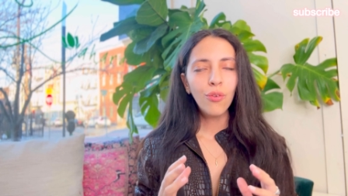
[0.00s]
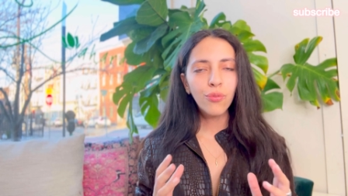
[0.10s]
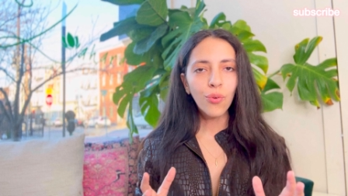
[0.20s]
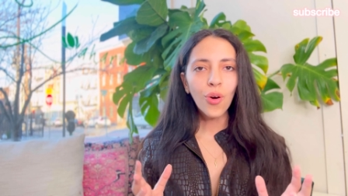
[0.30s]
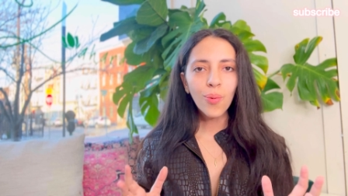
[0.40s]

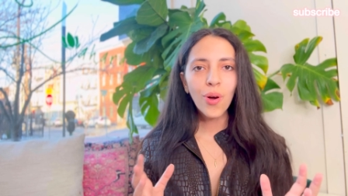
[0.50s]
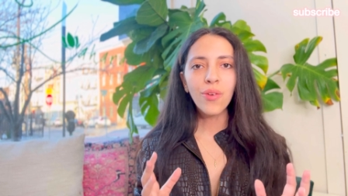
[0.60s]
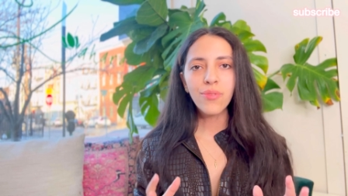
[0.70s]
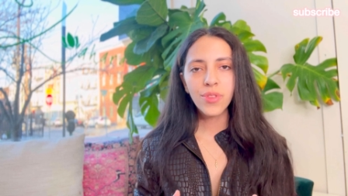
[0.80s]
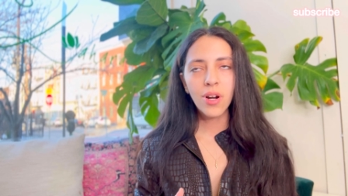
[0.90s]
form
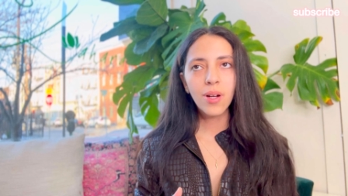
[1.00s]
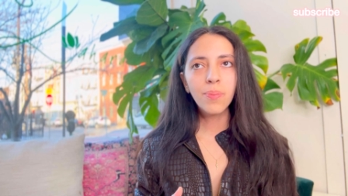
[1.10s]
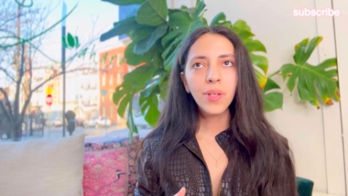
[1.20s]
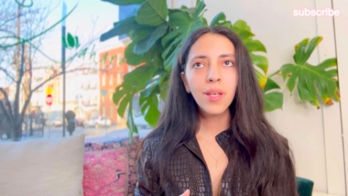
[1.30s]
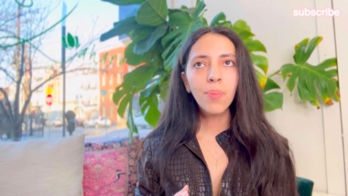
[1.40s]
of
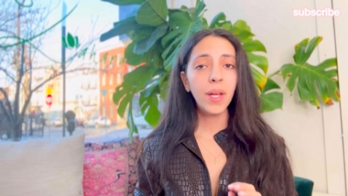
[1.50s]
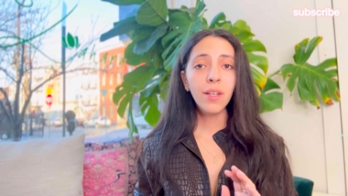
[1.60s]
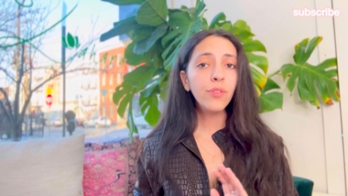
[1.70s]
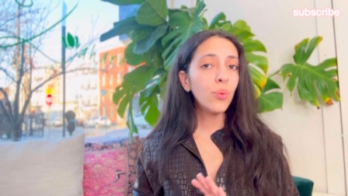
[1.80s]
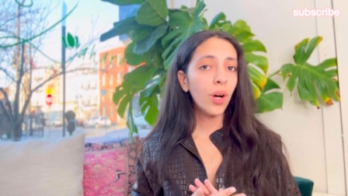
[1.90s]
therapy, but
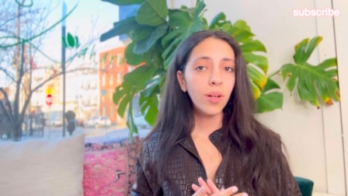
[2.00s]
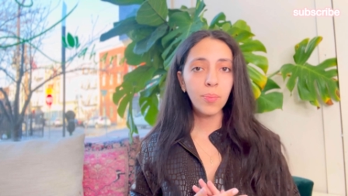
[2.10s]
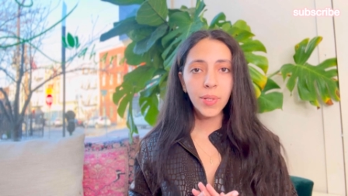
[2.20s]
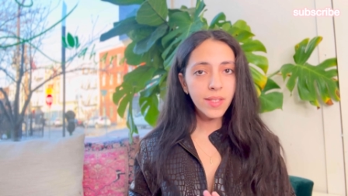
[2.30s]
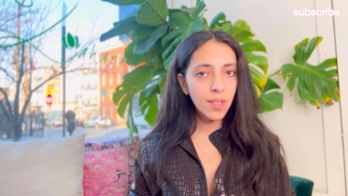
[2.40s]
if you are a
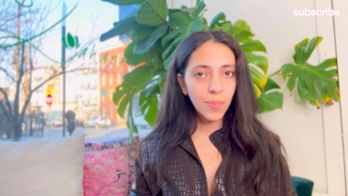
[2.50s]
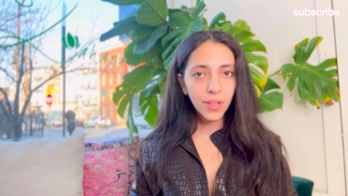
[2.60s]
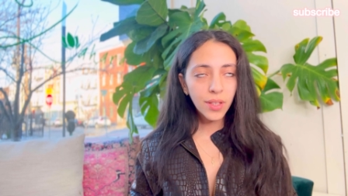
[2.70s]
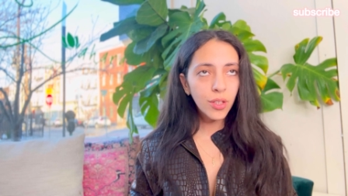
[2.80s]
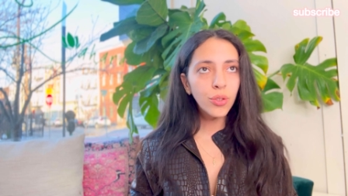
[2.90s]
busy
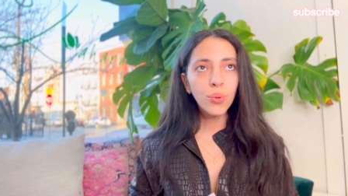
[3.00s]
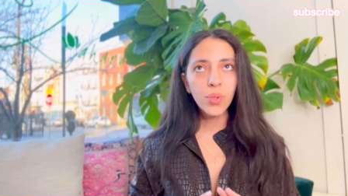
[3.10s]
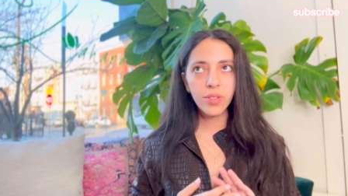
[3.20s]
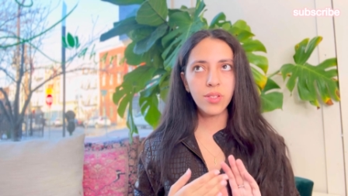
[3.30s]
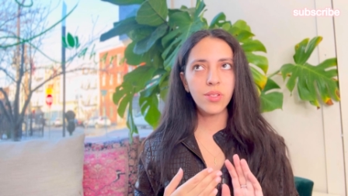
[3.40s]
bee, you
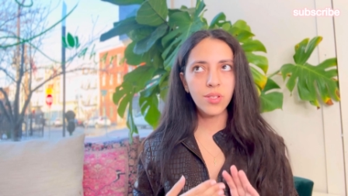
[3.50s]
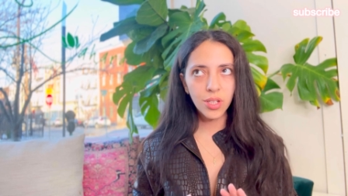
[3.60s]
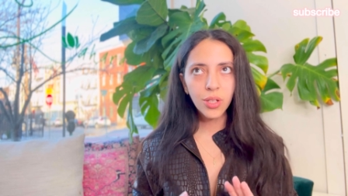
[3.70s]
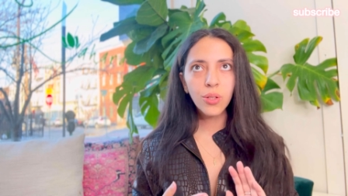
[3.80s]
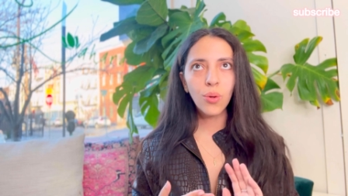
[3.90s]
will
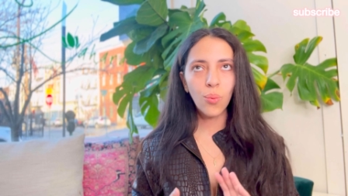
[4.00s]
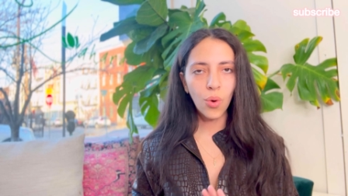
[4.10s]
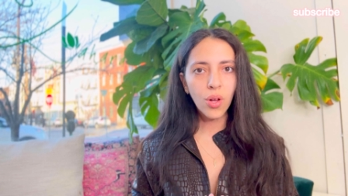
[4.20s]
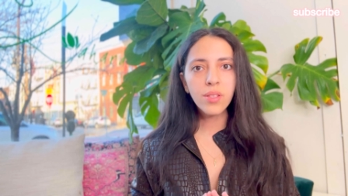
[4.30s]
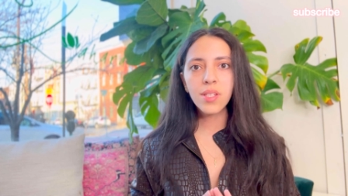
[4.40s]
still
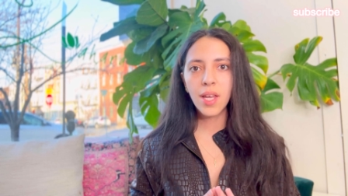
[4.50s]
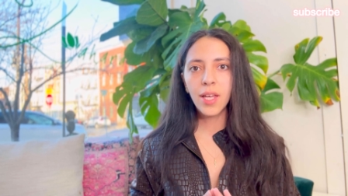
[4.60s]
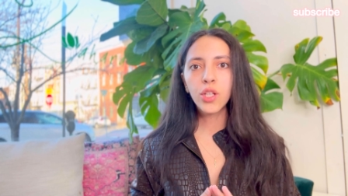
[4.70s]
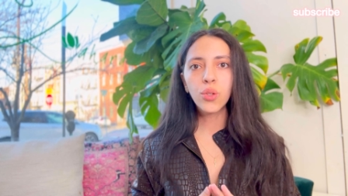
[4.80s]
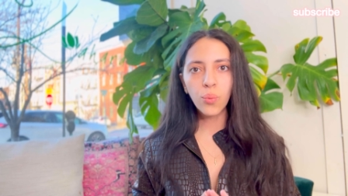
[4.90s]
want
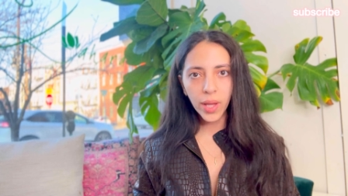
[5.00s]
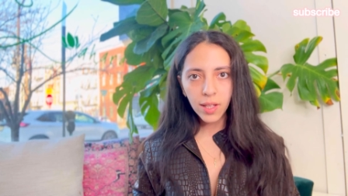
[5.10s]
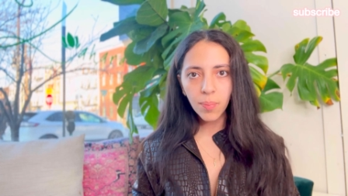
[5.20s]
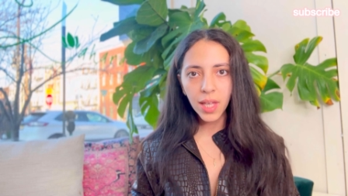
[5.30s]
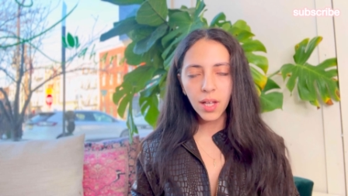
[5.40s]
a
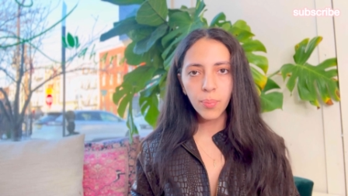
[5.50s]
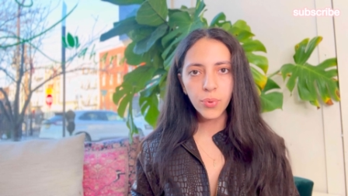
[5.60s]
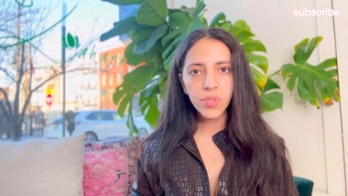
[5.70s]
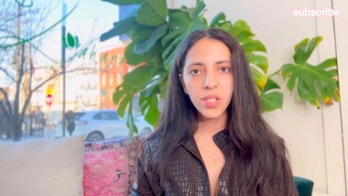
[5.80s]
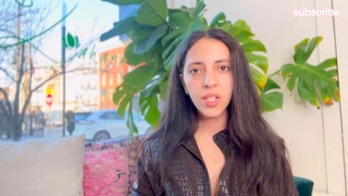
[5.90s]
quick makeup
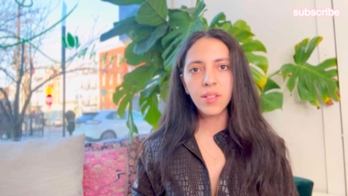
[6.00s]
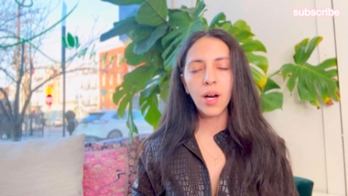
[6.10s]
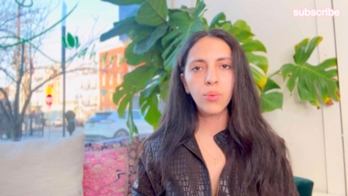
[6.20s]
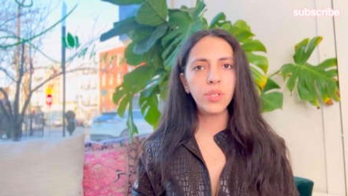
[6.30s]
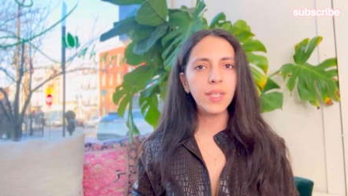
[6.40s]
routine
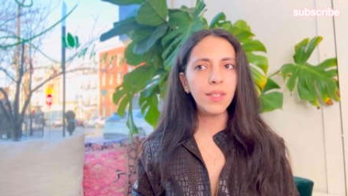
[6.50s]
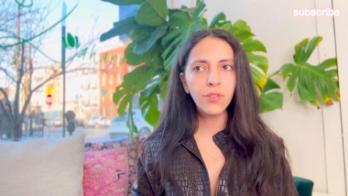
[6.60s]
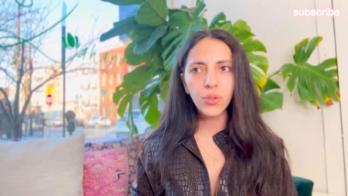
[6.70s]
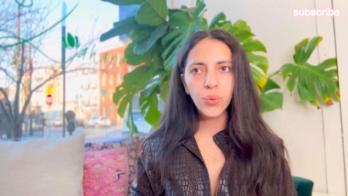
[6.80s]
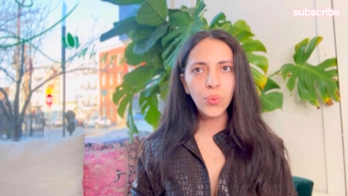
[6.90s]
that would leave
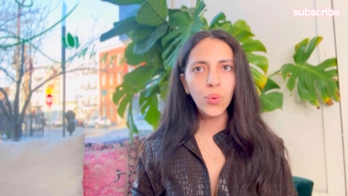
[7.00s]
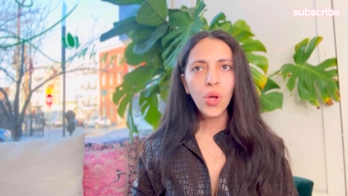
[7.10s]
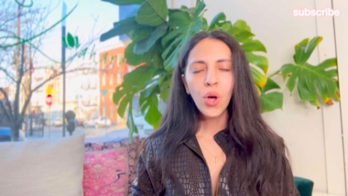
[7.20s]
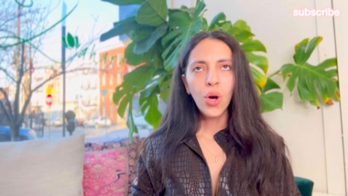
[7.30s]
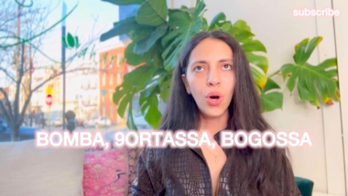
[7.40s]
you
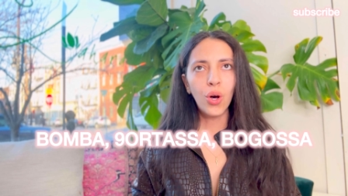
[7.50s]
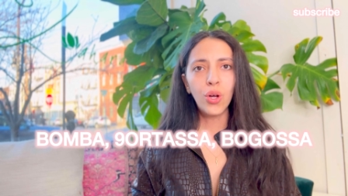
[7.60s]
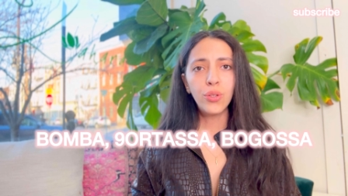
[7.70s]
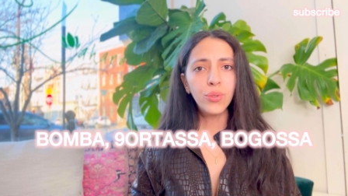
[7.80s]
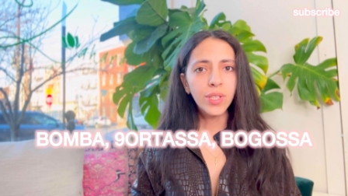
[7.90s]

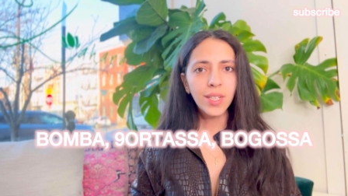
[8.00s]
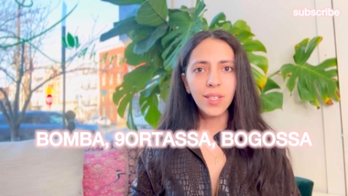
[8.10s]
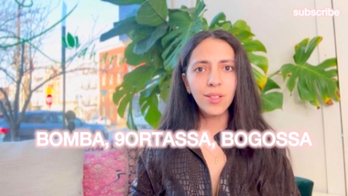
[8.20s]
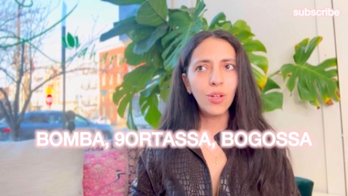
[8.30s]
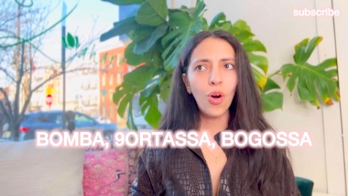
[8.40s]

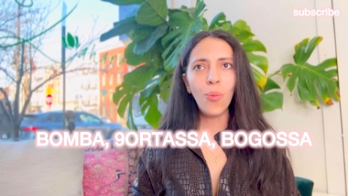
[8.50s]
looking